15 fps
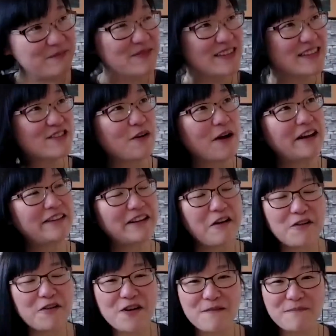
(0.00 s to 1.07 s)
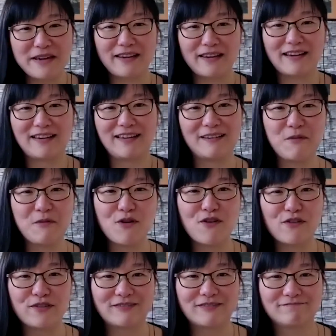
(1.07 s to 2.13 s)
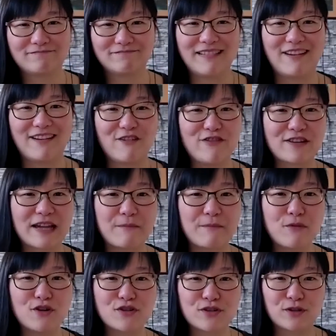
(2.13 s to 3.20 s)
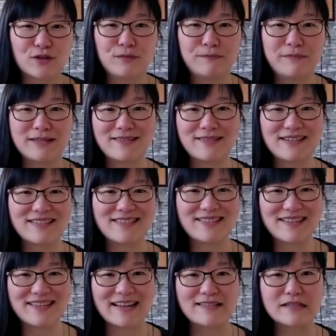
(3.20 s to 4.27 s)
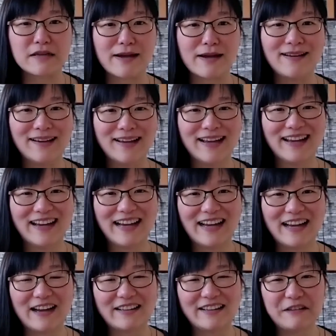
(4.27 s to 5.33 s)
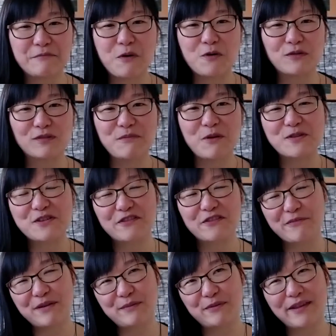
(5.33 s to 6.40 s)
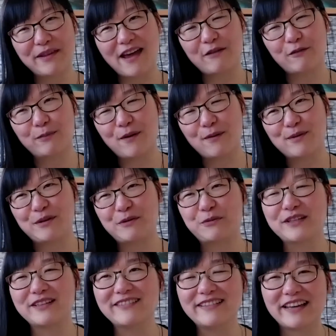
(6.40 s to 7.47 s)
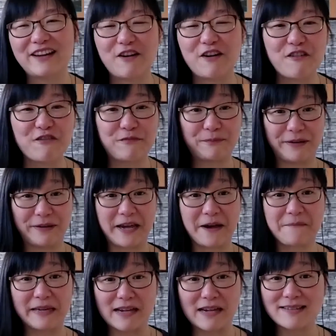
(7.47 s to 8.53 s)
so I think Hong Kong being a more of a commercial business center, I think most of the people that probably wouldn't think of becoming a